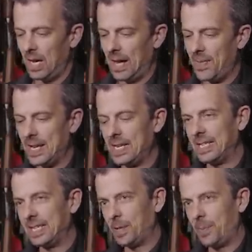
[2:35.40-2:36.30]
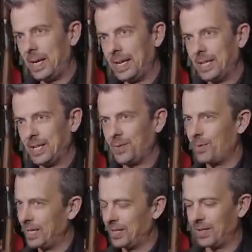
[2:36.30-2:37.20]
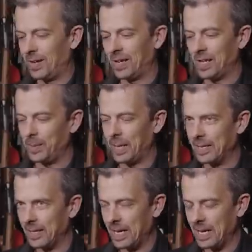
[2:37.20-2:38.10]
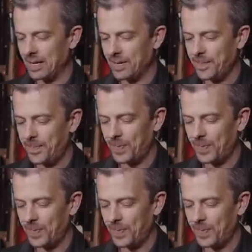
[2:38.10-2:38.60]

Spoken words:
And then it disappears for reasons that I'll explain at the end.